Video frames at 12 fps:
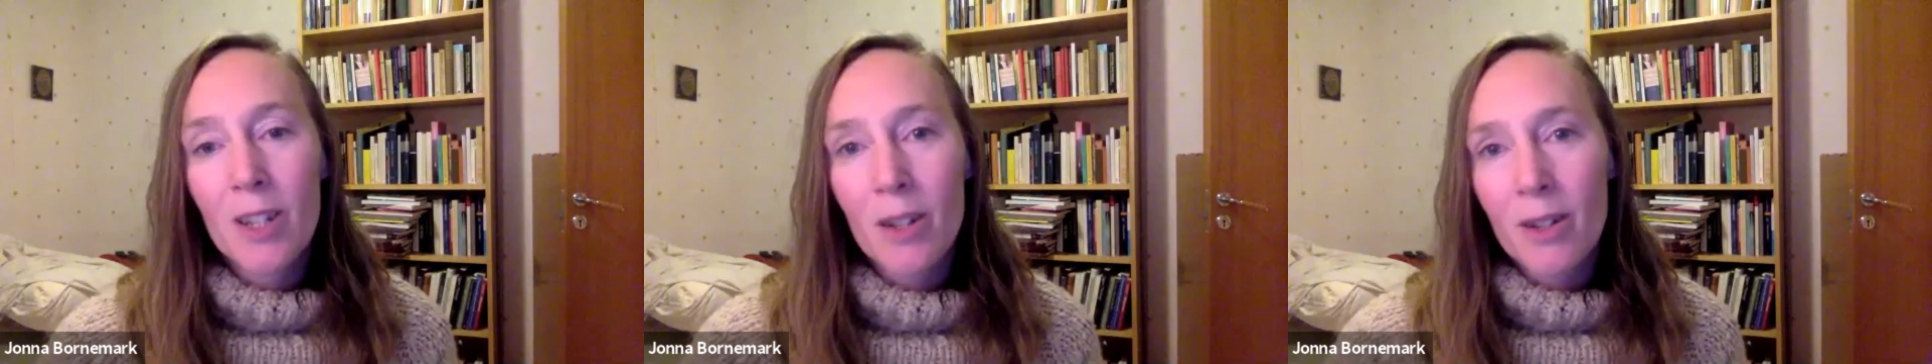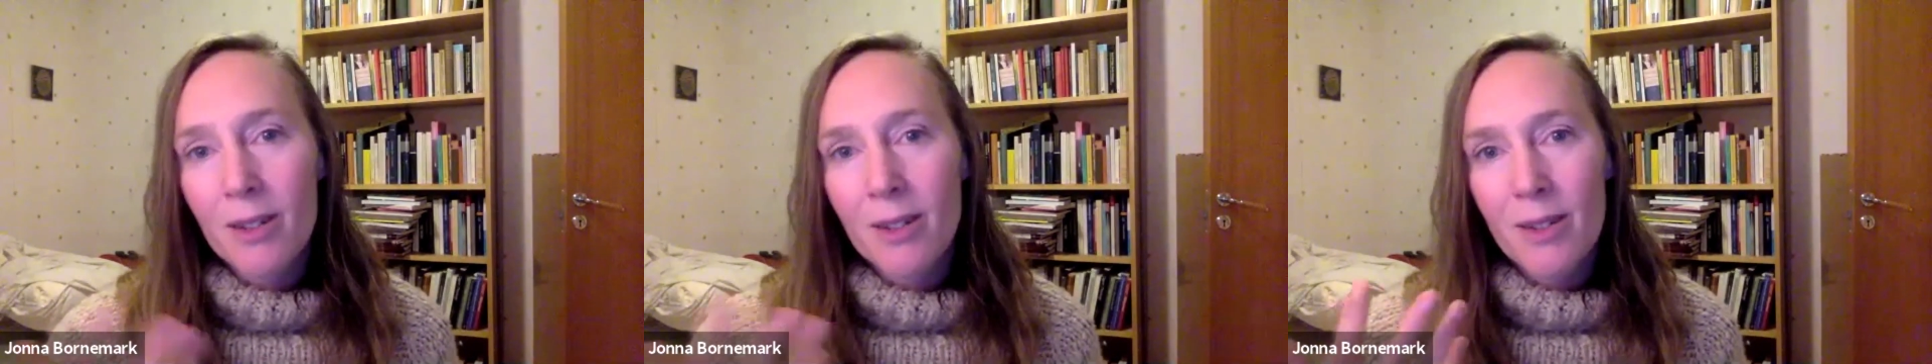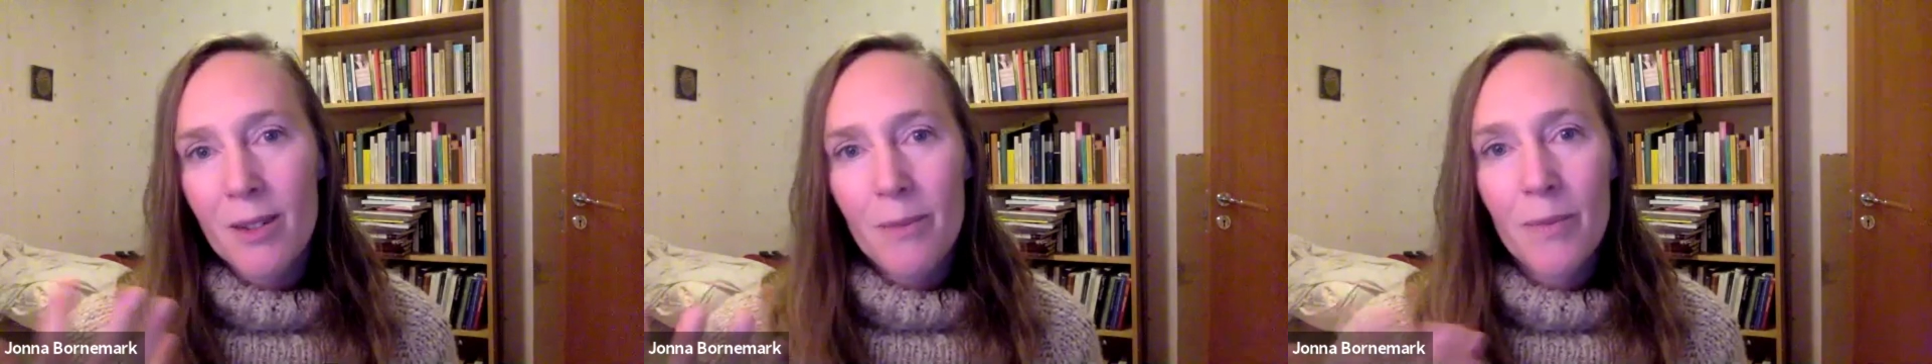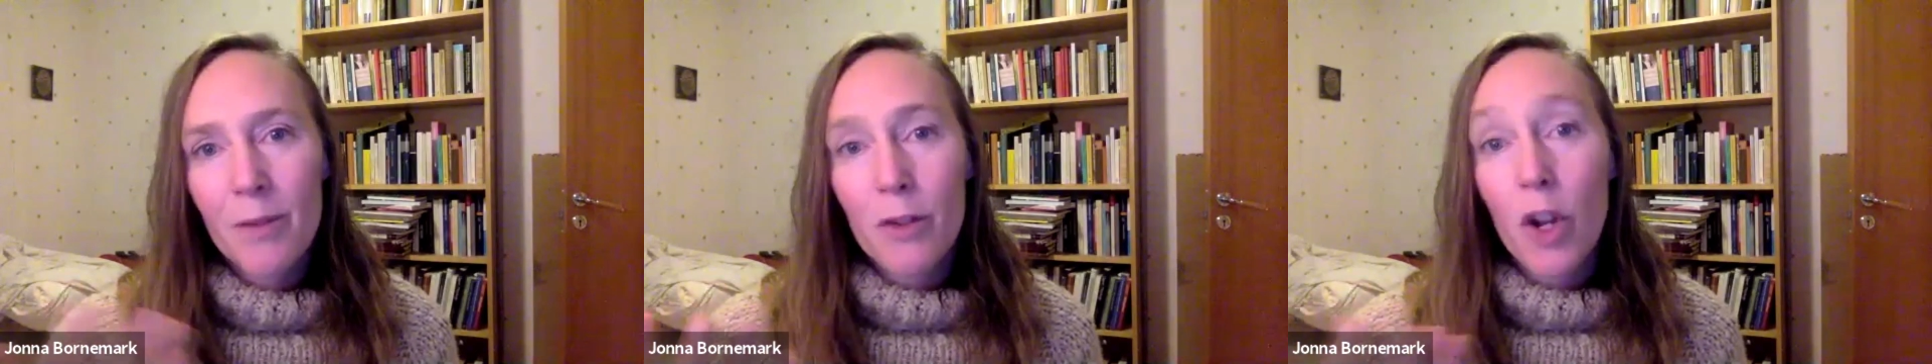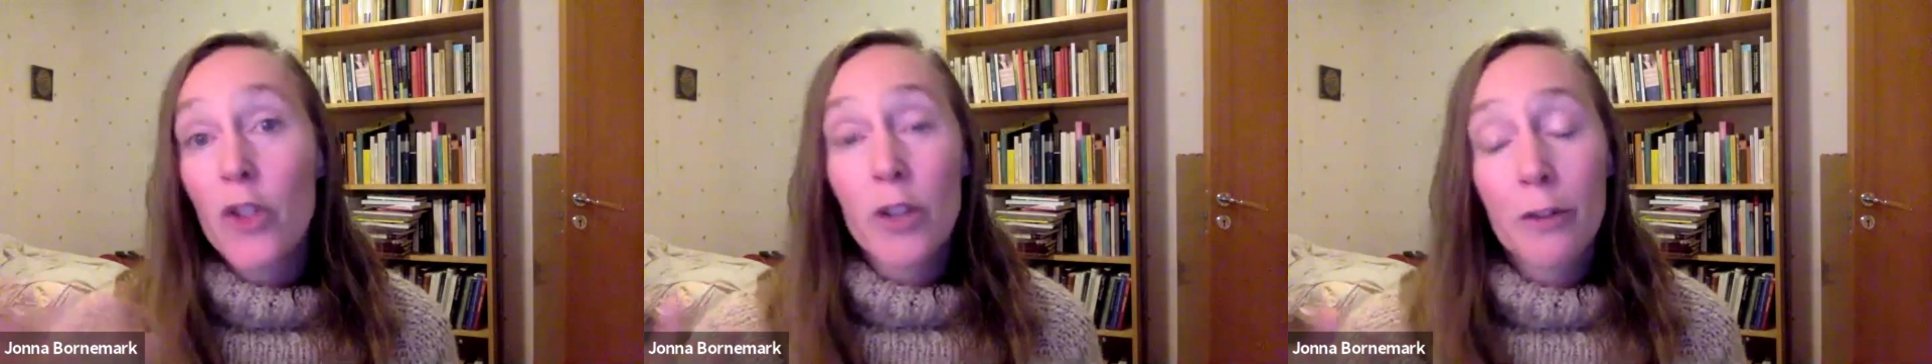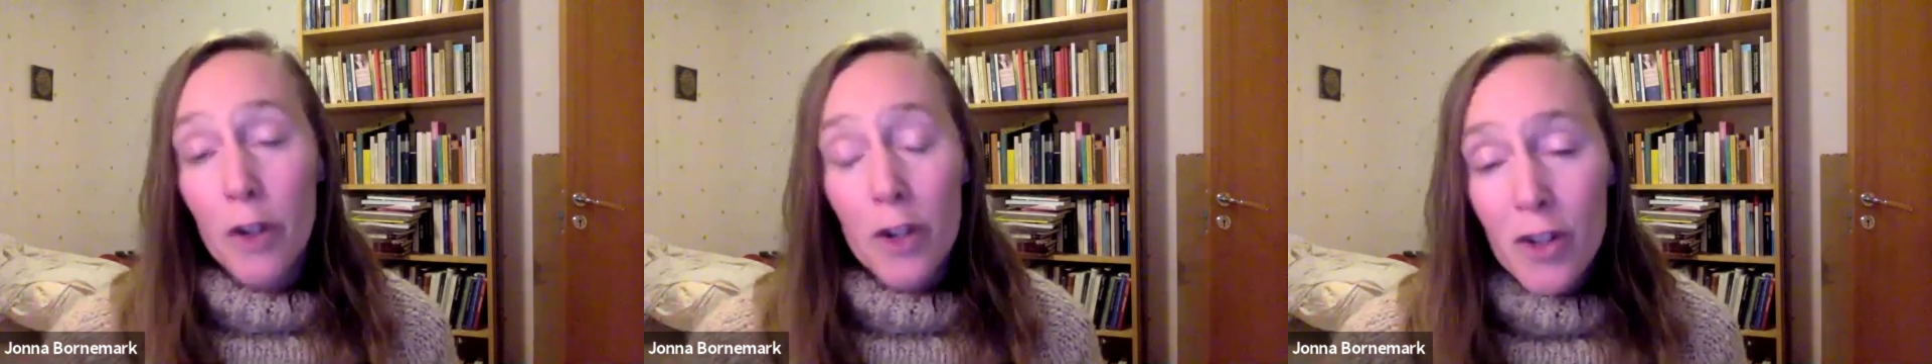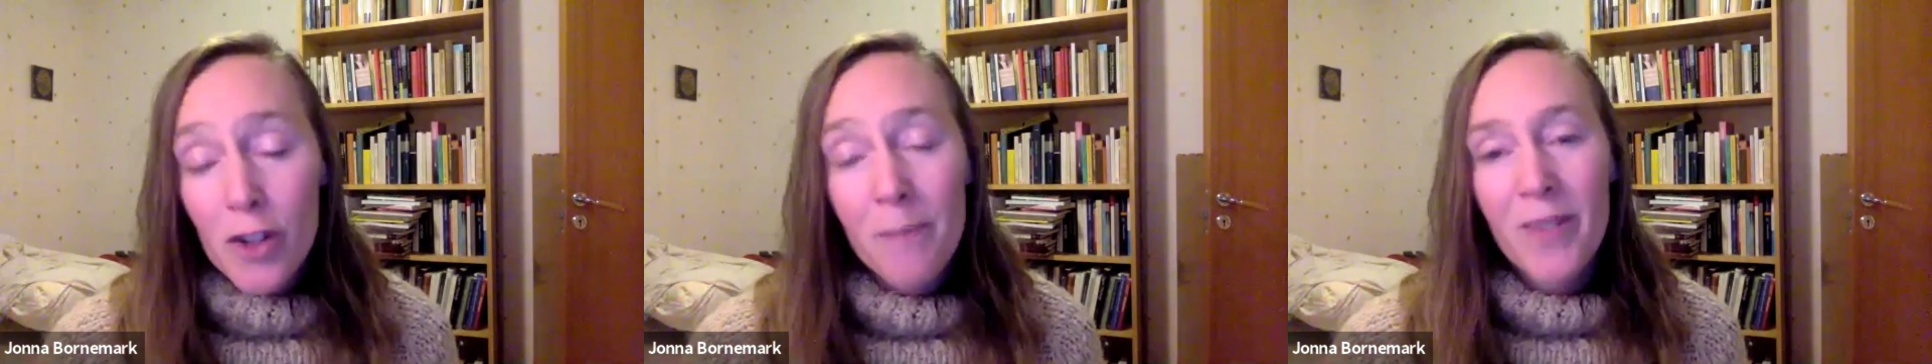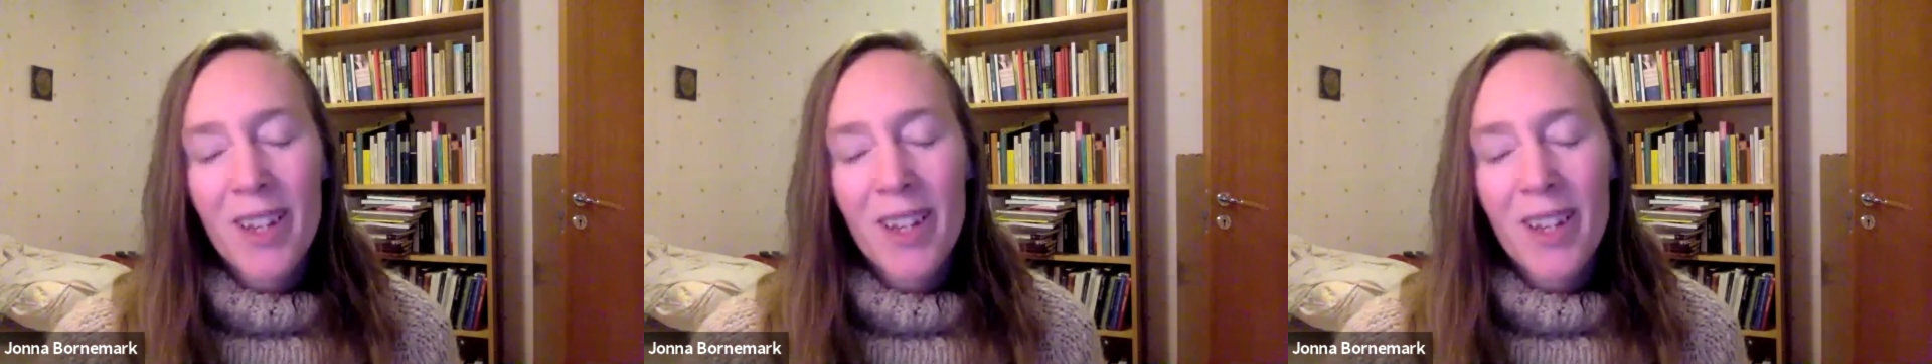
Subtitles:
the philosophers,